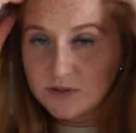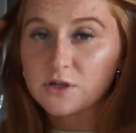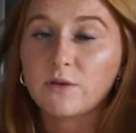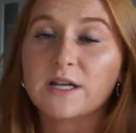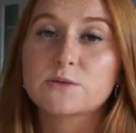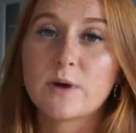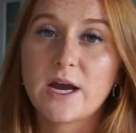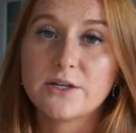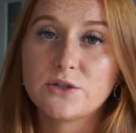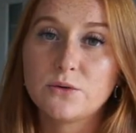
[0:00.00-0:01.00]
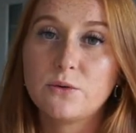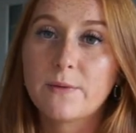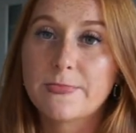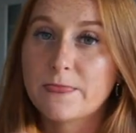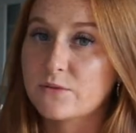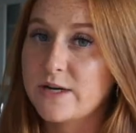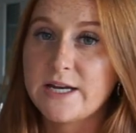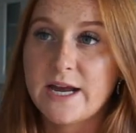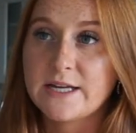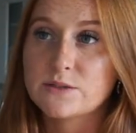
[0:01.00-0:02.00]
So that's why I do three
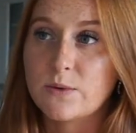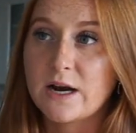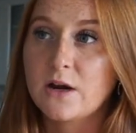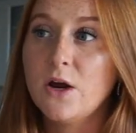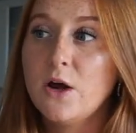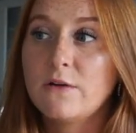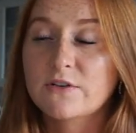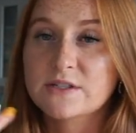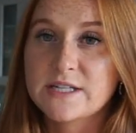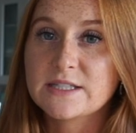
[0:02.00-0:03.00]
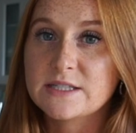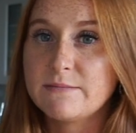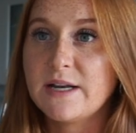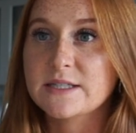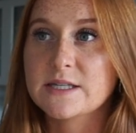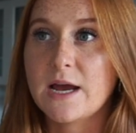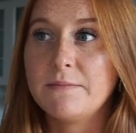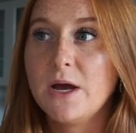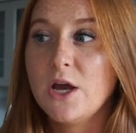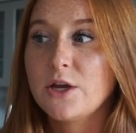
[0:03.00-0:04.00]
days where for sixty minutes
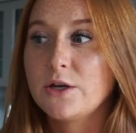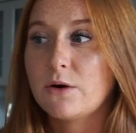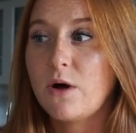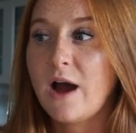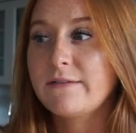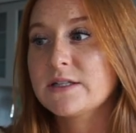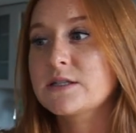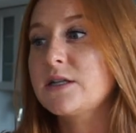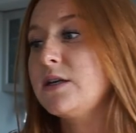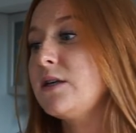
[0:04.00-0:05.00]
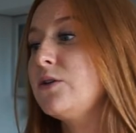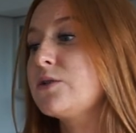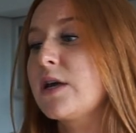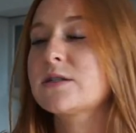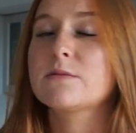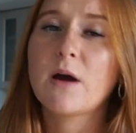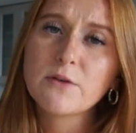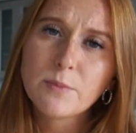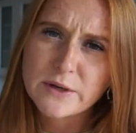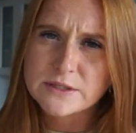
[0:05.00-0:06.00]
I'm, you know, obviously using some
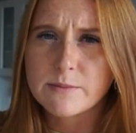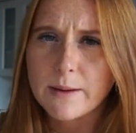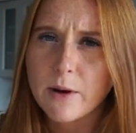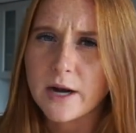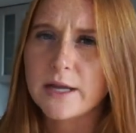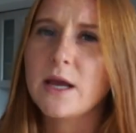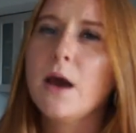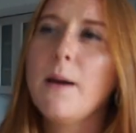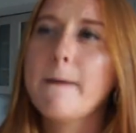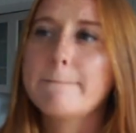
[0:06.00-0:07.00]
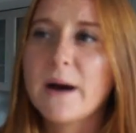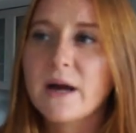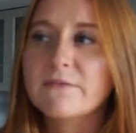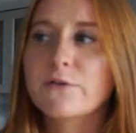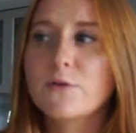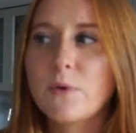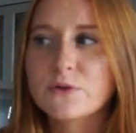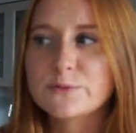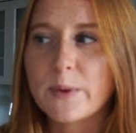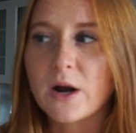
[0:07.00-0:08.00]
other parts of my body, but for the
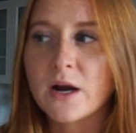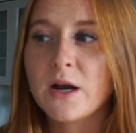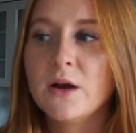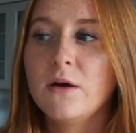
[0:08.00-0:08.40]
most part